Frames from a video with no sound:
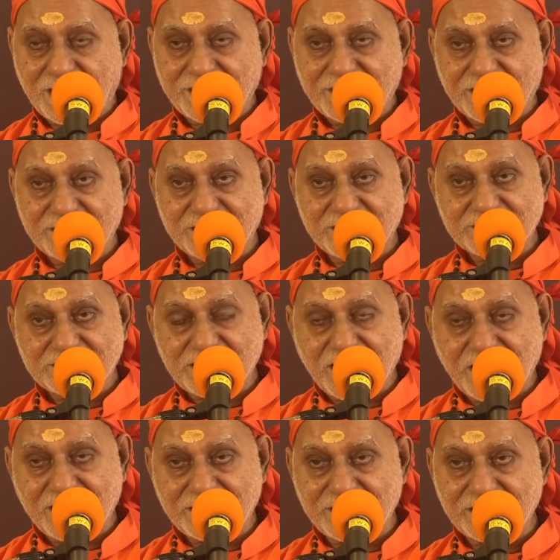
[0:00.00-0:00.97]
and
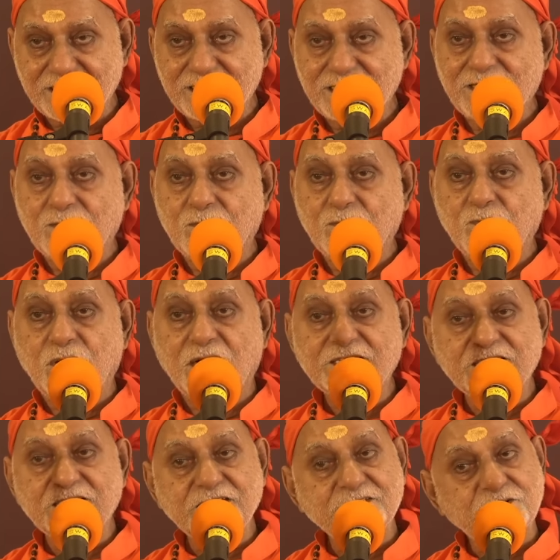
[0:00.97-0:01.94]
understand
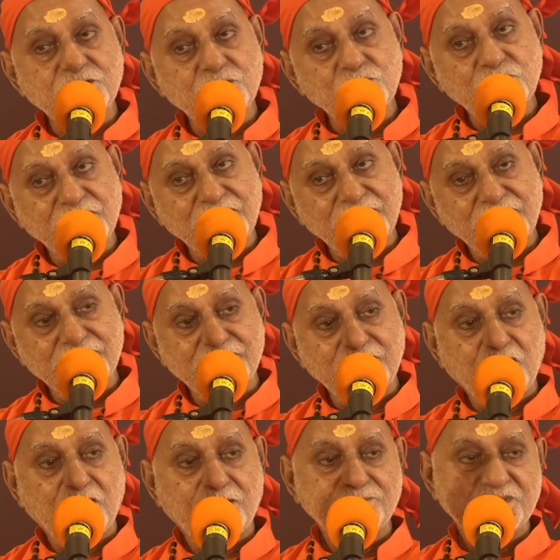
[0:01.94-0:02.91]
what is looking at
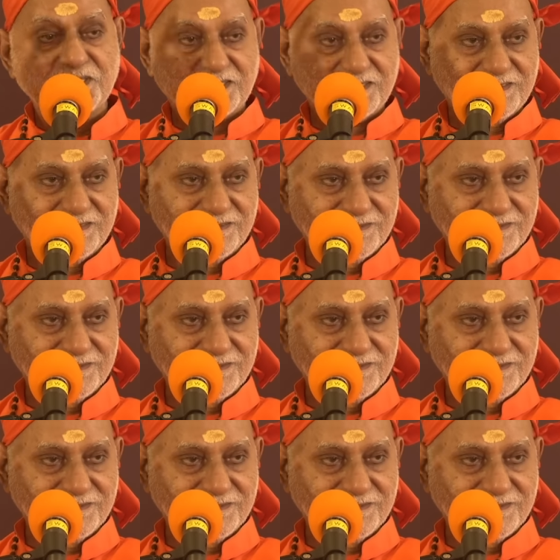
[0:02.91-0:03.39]
the object